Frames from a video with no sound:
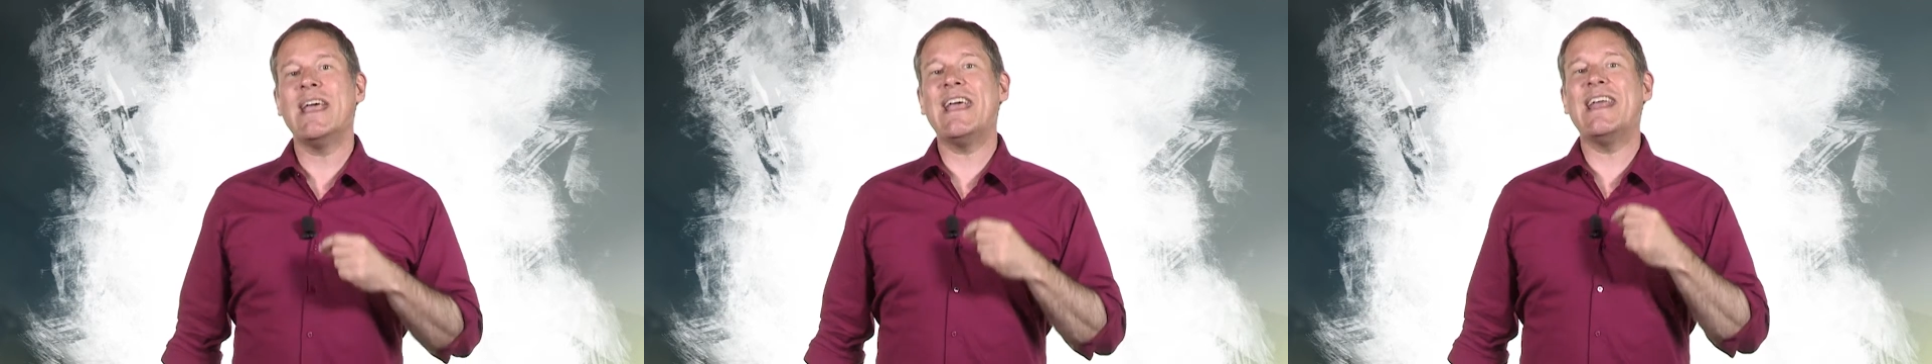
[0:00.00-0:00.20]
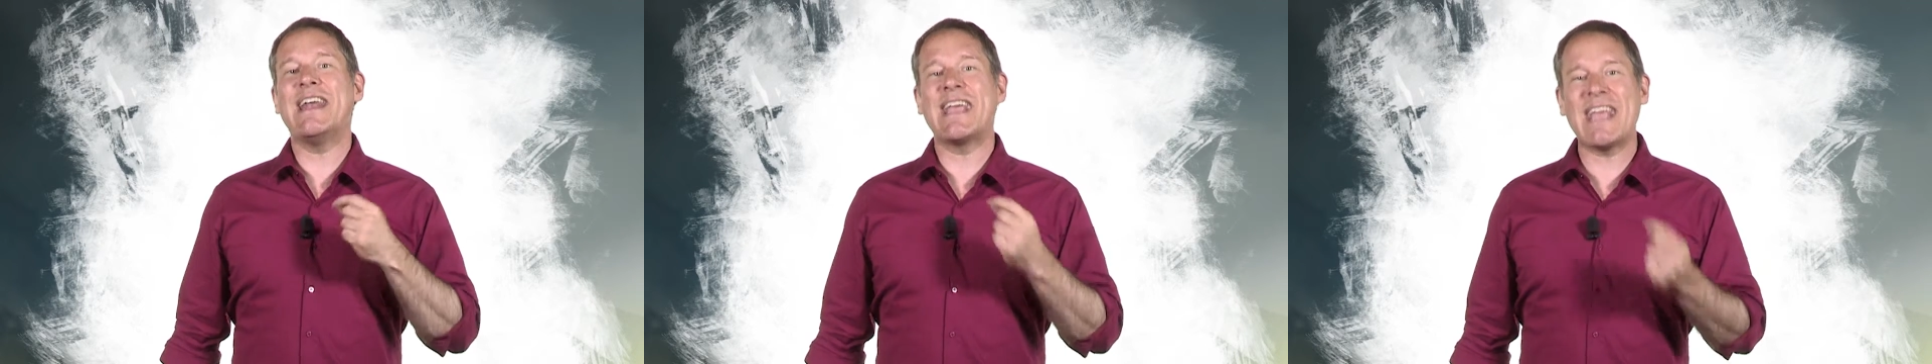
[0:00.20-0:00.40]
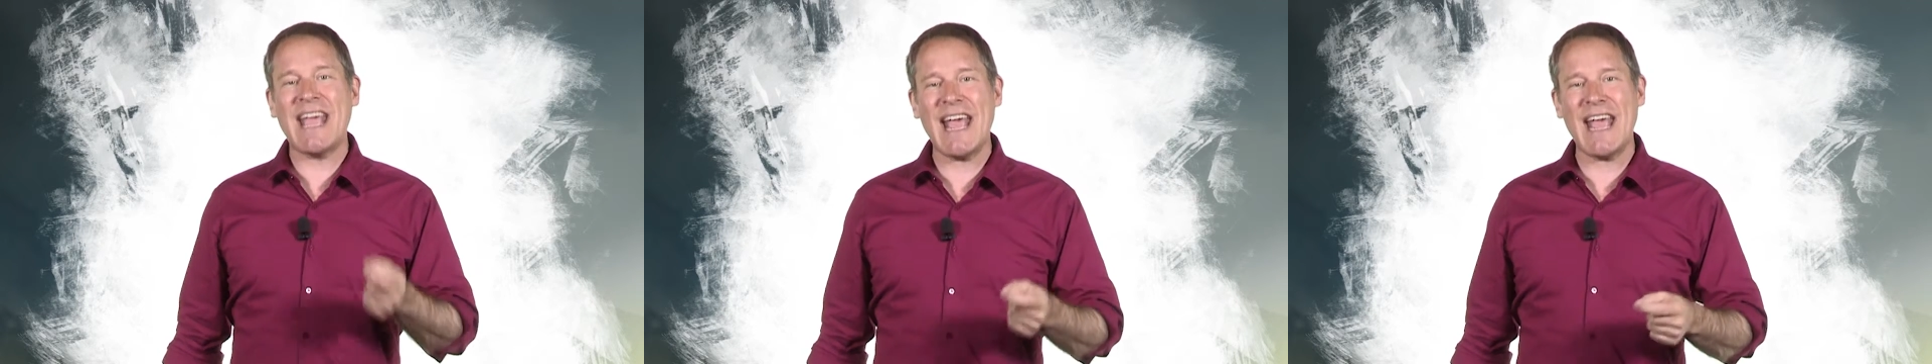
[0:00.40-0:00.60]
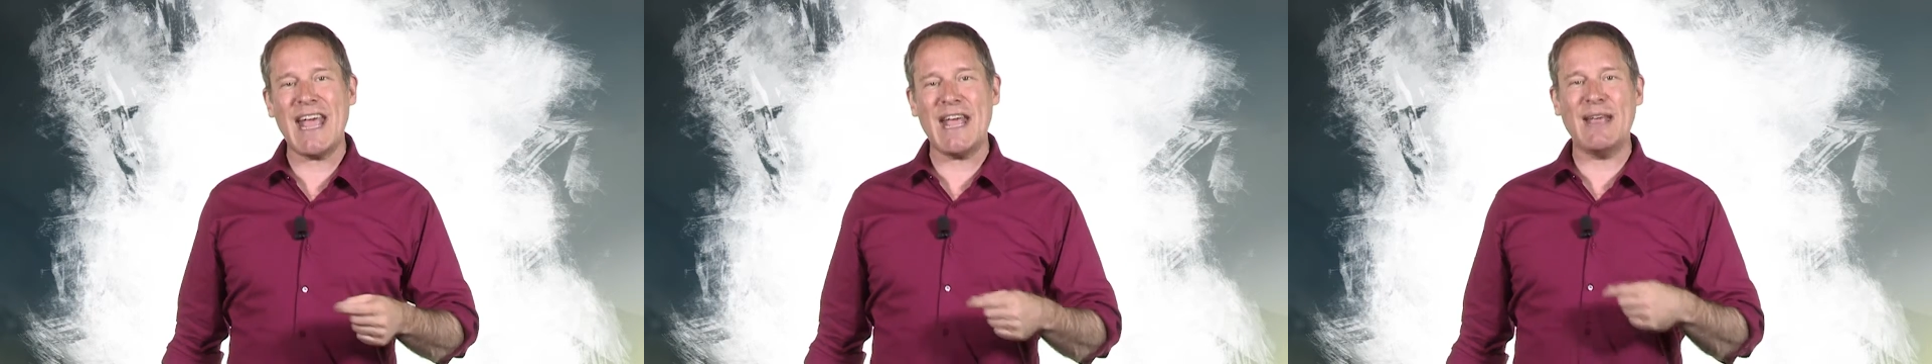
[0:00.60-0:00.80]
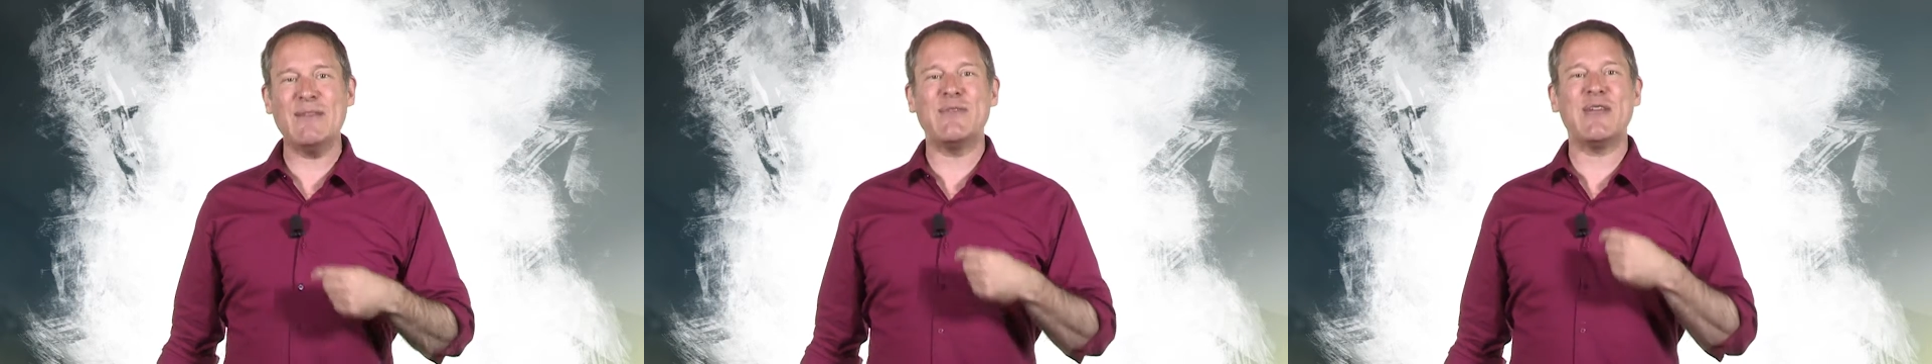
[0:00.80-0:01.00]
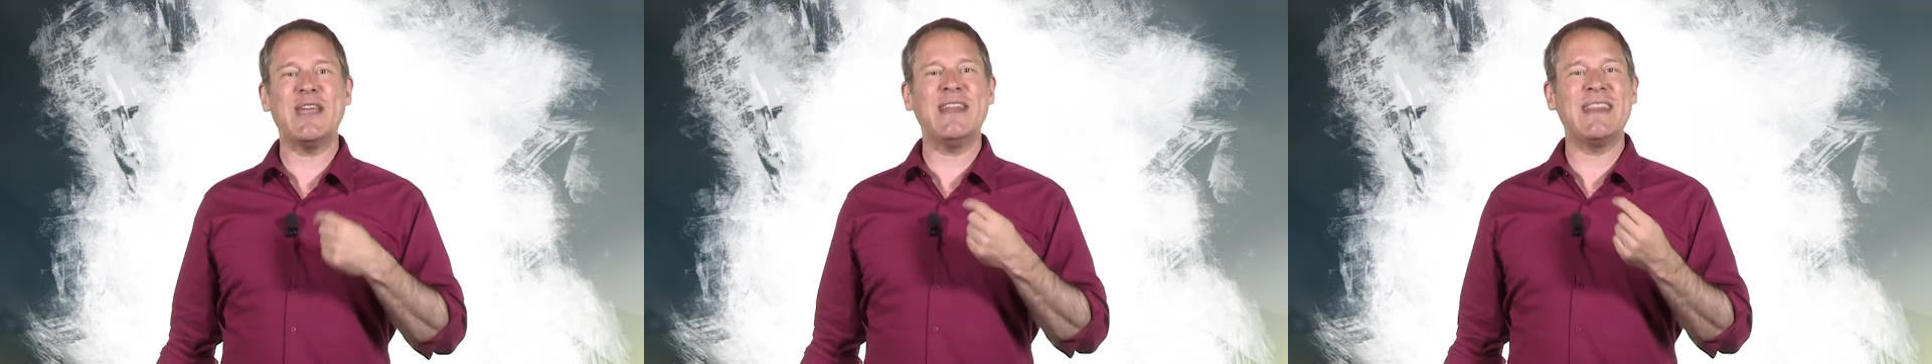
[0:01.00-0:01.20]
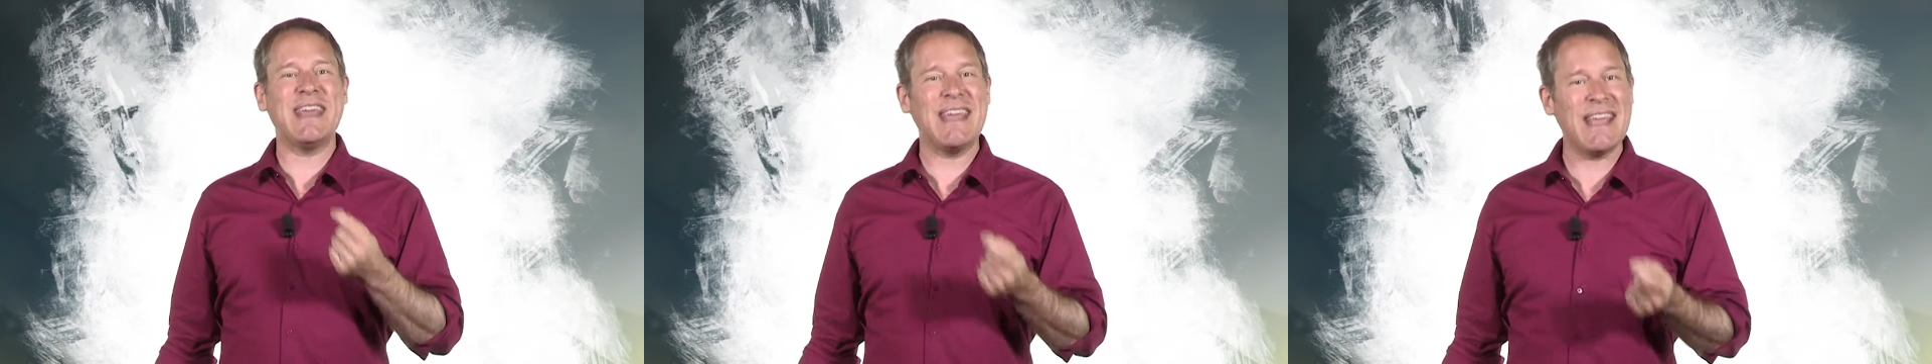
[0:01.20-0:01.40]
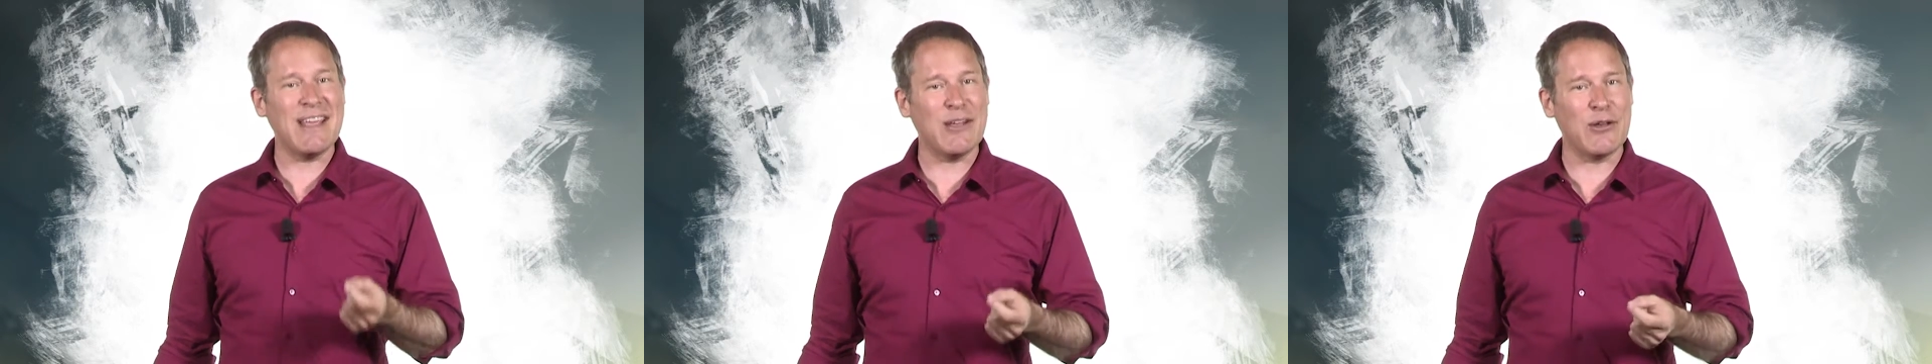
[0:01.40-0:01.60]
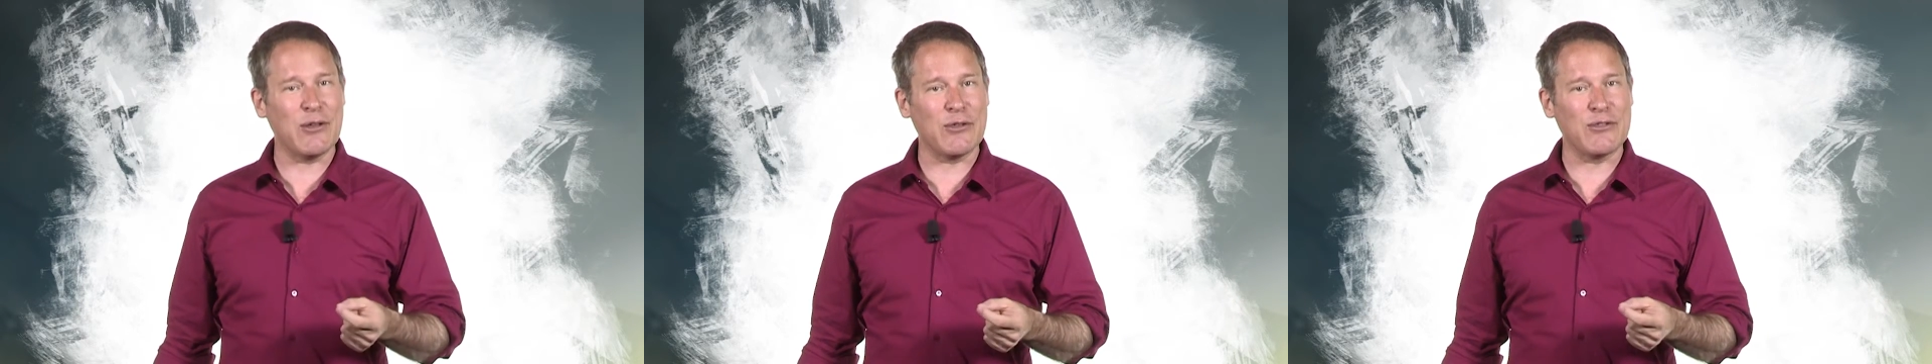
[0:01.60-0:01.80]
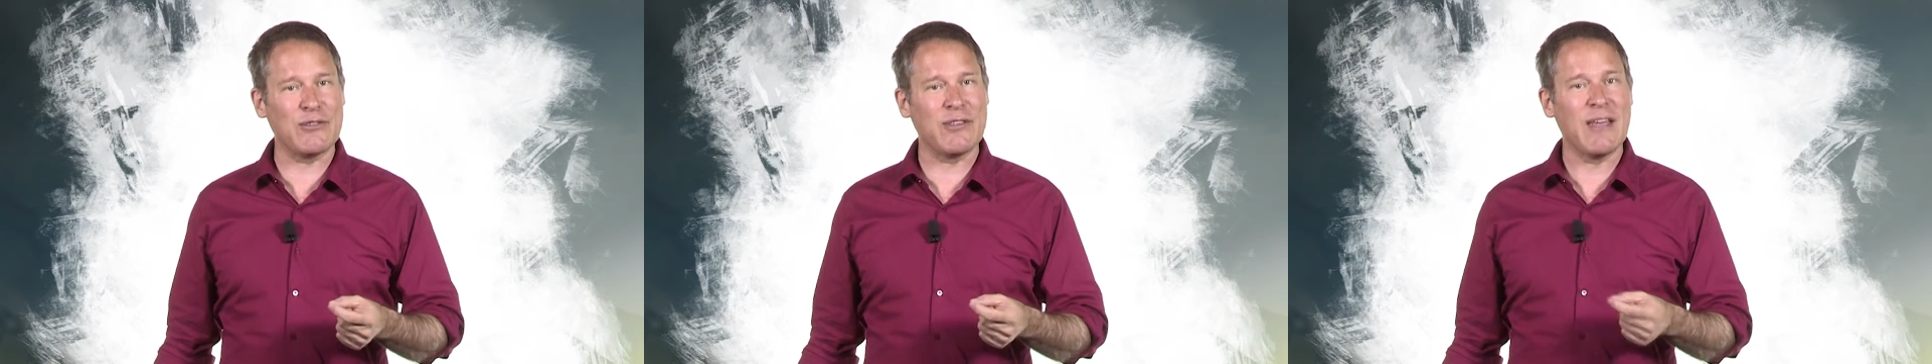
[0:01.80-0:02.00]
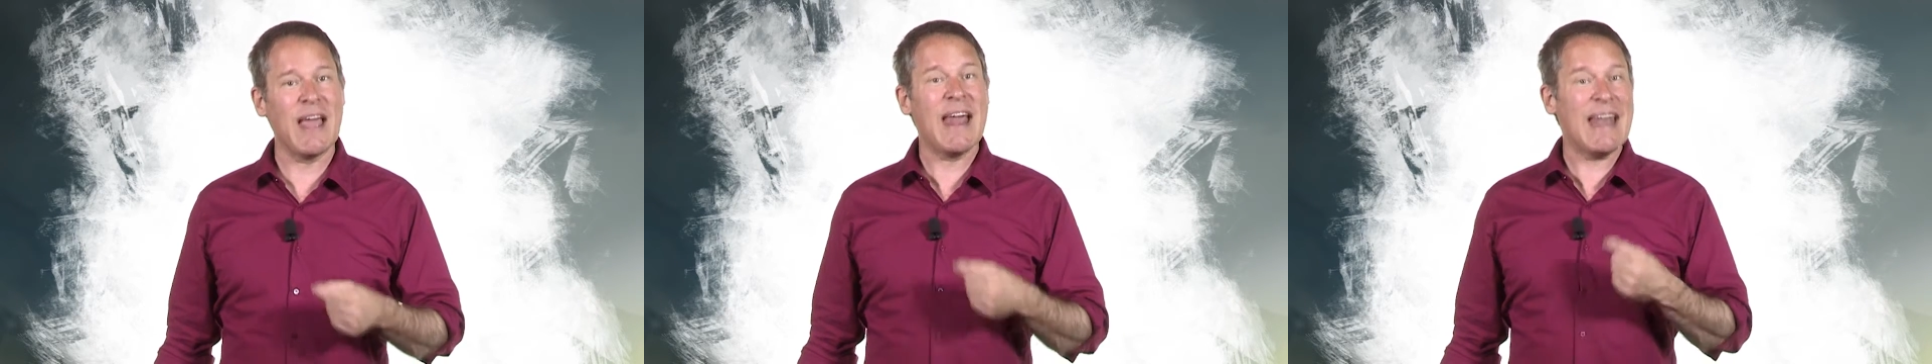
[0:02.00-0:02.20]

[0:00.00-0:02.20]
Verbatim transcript: in a cave in the hills,